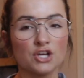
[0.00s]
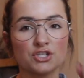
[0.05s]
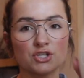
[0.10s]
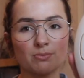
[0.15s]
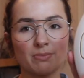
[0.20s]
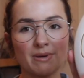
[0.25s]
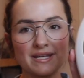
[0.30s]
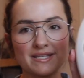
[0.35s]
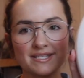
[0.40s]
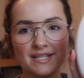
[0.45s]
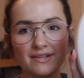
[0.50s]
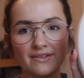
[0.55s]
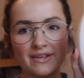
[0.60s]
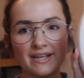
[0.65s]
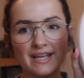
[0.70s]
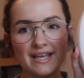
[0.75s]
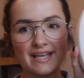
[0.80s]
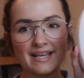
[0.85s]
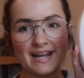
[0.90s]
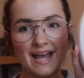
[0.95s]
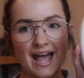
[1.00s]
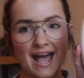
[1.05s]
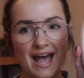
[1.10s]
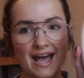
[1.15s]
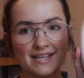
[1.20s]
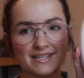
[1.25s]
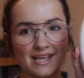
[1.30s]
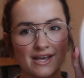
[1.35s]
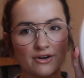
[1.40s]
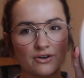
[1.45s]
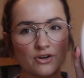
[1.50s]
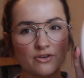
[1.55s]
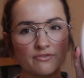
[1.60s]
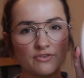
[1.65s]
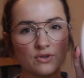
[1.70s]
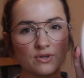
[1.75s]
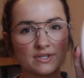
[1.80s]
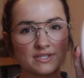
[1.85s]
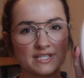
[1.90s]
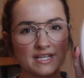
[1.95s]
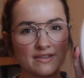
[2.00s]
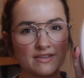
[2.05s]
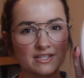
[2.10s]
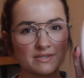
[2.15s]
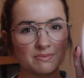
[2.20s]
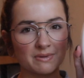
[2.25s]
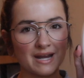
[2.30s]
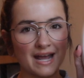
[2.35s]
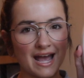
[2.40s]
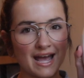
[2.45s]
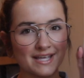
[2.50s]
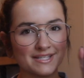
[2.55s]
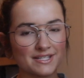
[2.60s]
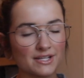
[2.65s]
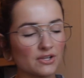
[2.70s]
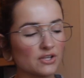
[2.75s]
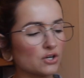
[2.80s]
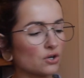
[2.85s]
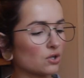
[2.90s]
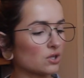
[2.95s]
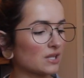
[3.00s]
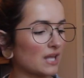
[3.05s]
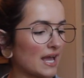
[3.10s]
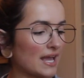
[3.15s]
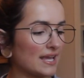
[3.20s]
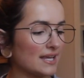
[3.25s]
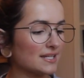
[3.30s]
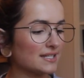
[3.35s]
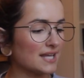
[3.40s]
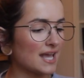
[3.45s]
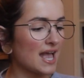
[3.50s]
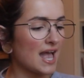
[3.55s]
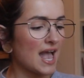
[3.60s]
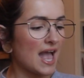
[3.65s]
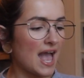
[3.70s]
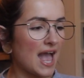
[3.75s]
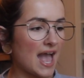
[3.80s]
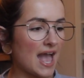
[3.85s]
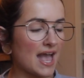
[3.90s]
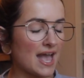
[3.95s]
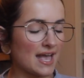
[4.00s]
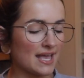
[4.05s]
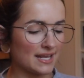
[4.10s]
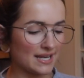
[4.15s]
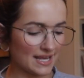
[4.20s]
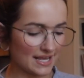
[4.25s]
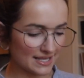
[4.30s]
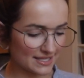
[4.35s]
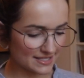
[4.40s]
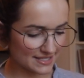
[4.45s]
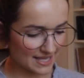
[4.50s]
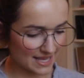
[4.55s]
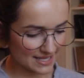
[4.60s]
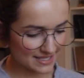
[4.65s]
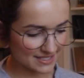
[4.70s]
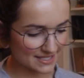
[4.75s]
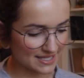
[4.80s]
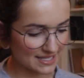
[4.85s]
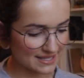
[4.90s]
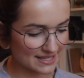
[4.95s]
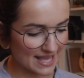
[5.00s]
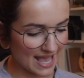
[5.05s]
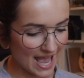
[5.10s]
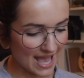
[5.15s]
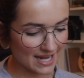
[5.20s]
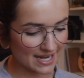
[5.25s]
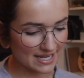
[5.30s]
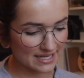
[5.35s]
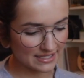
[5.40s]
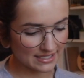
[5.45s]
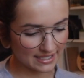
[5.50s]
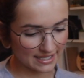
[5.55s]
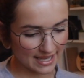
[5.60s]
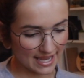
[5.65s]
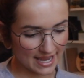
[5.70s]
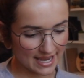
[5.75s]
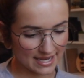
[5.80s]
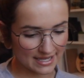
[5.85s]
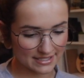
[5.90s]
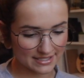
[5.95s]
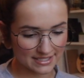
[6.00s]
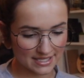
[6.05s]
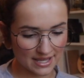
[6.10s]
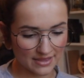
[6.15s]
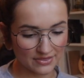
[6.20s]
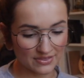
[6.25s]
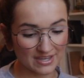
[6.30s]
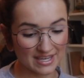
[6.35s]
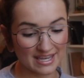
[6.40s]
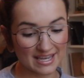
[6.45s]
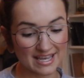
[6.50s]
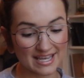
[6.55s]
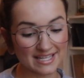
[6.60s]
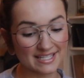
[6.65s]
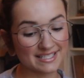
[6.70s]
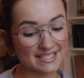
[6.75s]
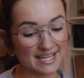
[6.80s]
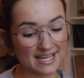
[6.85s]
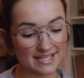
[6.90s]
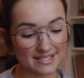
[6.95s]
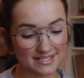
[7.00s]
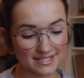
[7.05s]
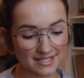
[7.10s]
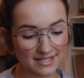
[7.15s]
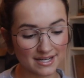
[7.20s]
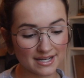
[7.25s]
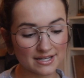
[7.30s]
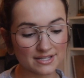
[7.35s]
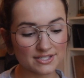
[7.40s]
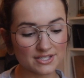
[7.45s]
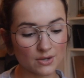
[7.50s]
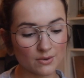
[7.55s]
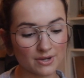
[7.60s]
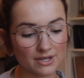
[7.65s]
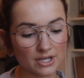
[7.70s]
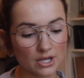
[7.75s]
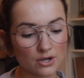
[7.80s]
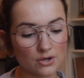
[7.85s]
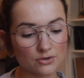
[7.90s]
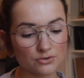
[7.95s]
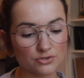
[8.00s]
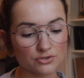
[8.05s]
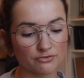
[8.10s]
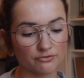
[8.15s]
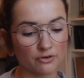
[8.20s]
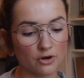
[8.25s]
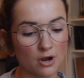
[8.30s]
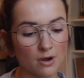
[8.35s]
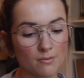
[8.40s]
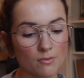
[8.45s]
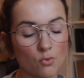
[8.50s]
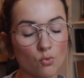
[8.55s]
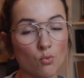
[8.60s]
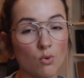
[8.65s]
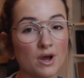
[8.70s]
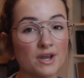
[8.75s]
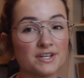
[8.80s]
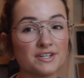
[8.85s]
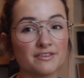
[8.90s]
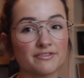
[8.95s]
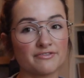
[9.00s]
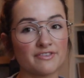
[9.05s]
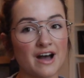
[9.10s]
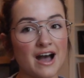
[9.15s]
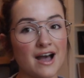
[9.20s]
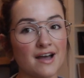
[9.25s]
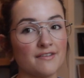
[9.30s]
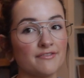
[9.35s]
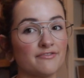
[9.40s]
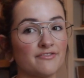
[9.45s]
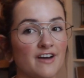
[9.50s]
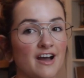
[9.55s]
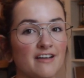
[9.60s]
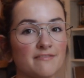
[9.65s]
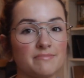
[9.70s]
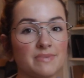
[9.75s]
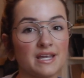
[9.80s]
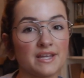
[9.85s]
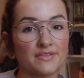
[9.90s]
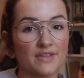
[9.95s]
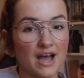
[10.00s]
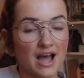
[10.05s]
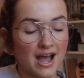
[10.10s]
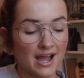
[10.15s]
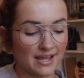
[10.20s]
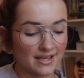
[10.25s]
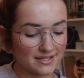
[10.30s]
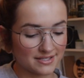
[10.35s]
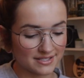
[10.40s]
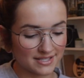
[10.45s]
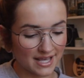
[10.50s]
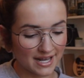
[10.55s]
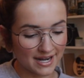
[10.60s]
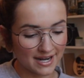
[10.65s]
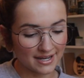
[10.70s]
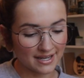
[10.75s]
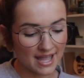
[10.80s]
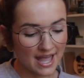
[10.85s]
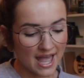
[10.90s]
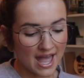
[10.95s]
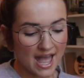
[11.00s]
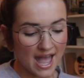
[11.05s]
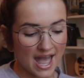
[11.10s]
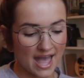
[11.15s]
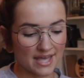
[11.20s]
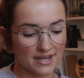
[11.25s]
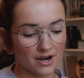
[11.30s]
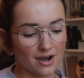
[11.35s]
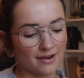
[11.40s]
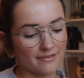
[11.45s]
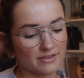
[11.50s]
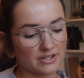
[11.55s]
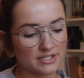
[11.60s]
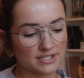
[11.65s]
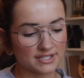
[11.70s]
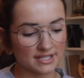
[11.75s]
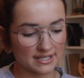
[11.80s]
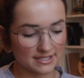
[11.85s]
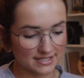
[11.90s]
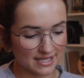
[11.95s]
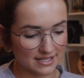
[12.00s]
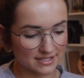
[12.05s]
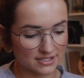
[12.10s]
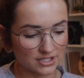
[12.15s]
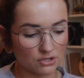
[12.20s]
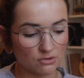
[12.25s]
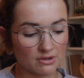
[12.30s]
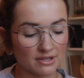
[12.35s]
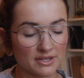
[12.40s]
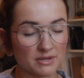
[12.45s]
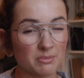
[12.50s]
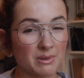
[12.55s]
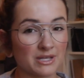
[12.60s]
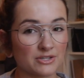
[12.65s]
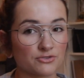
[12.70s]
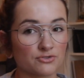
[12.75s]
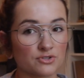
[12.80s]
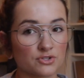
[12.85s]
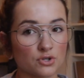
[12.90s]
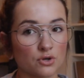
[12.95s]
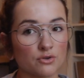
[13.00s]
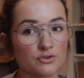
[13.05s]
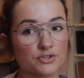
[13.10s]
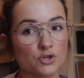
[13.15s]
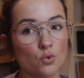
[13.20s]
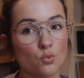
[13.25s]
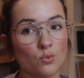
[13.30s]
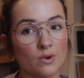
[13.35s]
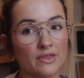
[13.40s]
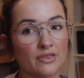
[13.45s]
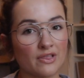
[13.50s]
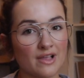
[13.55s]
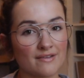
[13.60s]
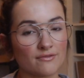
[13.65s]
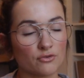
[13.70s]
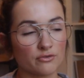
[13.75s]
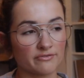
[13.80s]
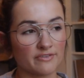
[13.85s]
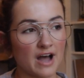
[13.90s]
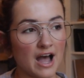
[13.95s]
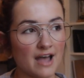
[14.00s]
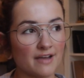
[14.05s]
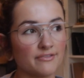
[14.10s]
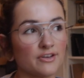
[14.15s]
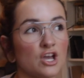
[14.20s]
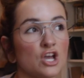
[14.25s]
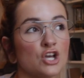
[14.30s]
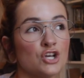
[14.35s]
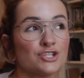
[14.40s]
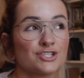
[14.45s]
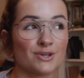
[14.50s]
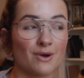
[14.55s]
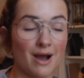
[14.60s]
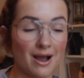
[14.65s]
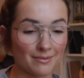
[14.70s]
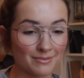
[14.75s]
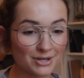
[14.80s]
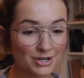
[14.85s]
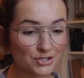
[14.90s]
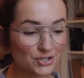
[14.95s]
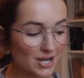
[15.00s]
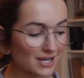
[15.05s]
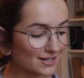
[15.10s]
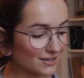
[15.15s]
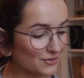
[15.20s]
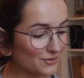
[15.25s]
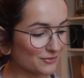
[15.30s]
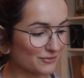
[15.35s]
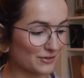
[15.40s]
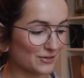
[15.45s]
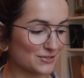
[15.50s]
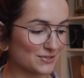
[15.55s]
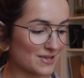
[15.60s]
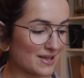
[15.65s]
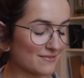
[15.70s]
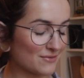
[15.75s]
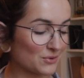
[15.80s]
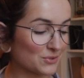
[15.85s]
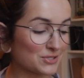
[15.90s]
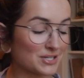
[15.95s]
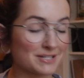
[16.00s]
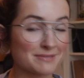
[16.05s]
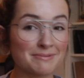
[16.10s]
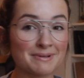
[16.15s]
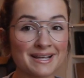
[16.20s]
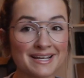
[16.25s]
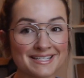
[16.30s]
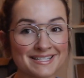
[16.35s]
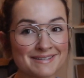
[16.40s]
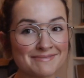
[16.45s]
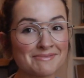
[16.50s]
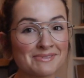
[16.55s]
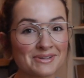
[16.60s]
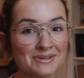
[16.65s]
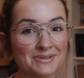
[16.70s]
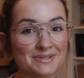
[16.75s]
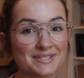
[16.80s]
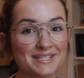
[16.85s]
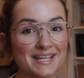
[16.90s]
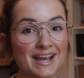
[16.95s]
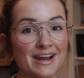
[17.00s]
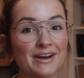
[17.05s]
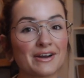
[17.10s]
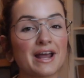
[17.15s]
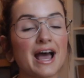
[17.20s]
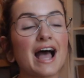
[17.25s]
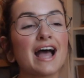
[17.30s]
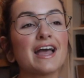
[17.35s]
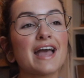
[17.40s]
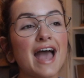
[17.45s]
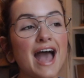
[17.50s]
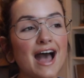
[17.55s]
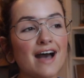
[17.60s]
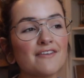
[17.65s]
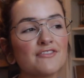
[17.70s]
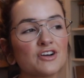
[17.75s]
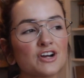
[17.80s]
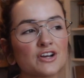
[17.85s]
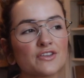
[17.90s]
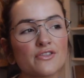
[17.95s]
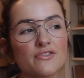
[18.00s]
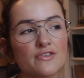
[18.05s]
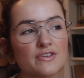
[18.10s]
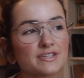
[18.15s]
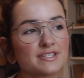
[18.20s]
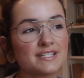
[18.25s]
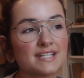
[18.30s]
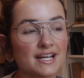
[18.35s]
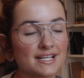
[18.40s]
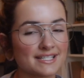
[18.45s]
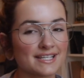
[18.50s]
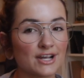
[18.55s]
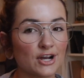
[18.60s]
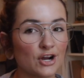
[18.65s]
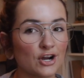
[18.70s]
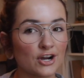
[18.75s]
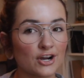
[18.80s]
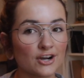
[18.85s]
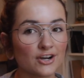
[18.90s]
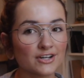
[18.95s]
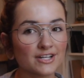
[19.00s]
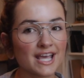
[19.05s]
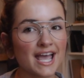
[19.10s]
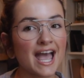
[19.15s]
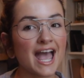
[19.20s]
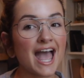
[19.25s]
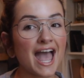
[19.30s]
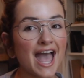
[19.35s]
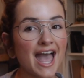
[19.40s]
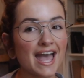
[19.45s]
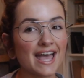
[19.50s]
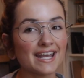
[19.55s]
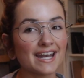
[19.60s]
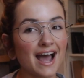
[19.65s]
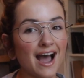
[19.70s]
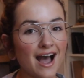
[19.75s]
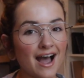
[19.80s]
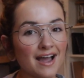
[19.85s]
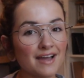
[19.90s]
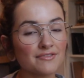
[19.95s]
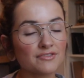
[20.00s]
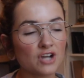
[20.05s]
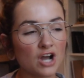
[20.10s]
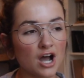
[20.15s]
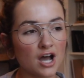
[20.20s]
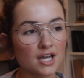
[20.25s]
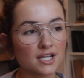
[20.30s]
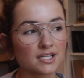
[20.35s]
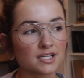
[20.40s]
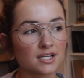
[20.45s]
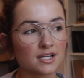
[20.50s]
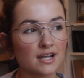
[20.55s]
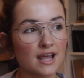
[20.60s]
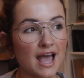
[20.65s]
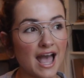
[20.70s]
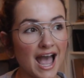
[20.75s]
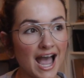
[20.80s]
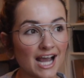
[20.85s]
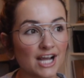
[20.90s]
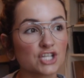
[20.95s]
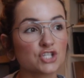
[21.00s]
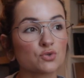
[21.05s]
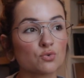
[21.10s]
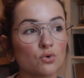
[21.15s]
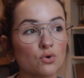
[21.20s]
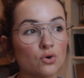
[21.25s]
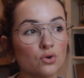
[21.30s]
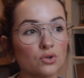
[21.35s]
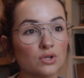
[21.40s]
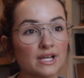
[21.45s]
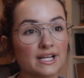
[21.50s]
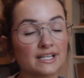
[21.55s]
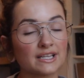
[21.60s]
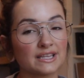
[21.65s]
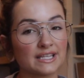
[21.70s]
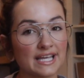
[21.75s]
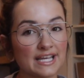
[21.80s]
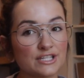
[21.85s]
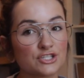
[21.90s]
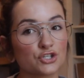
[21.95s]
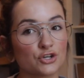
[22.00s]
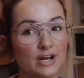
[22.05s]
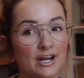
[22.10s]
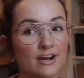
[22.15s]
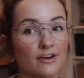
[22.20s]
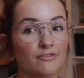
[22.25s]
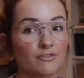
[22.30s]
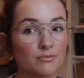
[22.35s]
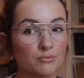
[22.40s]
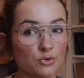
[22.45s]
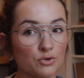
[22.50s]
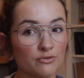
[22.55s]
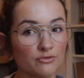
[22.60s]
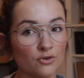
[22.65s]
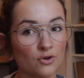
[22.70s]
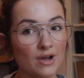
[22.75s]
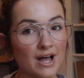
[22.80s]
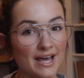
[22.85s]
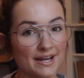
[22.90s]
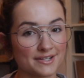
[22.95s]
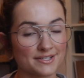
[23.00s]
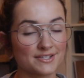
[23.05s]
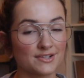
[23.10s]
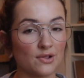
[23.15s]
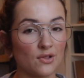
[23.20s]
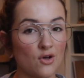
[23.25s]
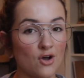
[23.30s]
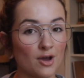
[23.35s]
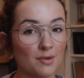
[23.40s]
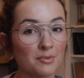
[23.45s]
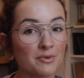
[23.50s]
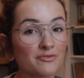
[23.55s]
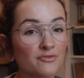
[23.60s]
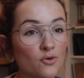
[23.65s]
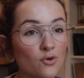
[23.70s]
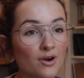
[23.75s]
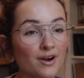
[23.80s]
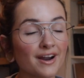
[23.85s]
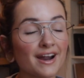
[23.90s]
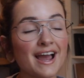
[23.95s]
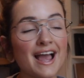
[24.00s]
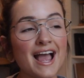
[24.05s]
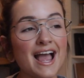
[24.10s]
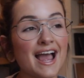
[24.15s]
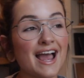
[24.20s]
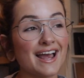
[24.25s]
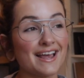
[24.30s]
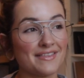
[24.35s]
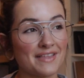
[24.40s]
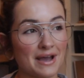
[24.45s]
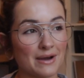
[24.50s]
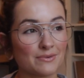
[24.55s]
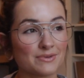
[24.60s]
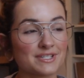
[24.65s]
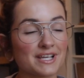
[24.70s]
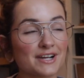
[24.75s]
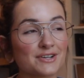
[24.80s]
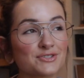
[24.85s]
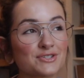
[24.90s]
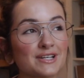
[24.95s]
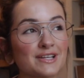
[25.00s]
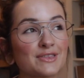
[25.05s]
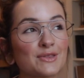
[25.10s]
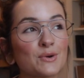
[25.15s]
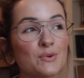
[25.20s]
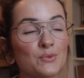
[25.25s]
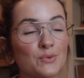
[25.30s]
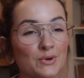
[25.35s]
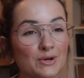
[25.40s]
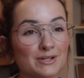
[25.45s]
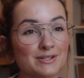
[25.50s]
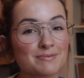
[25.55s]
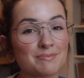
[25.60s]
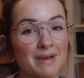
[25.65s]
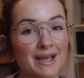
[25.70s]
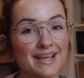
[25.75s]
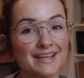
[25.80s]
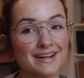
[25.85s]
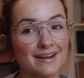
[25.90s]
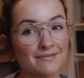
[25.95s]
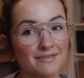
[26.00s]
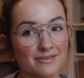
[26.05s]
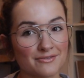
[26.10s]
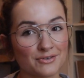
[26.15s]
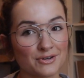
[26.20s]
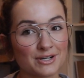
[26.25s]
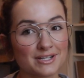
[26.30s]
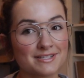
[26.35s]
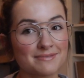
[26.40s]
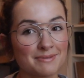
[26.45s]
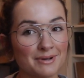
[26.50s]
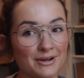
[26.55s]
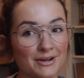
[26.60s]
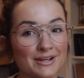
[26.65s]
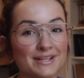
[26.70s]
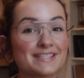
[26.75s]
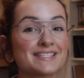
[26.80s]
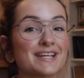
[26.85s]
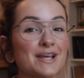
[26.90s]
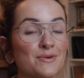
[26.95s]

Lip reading: So basically it has, I don't know if you can see this, but it has a little light, and it says that that indicates the intensity. So it goes from 1 to 5, 5 being the highest setting. And obviously it says that you get the best results with level 5. So I'm gonna try it on the first level just because I'm a little scared. I have heard that this doesn't hurt, and I've gotten actual like laser hair removal at a salon before, and that was actually the worst pain I've ever experienced.